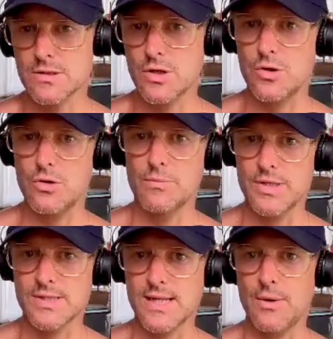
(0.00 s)
to
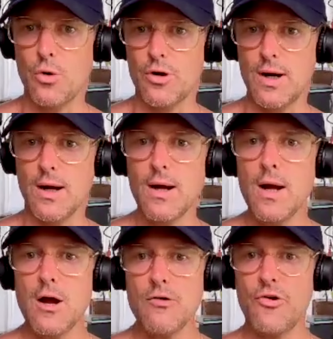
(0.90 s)
pristine water.
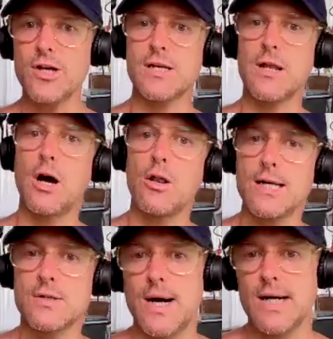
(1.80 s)
Firstly, though, I'd
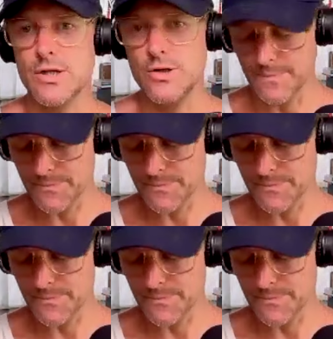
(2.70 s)
like to ask you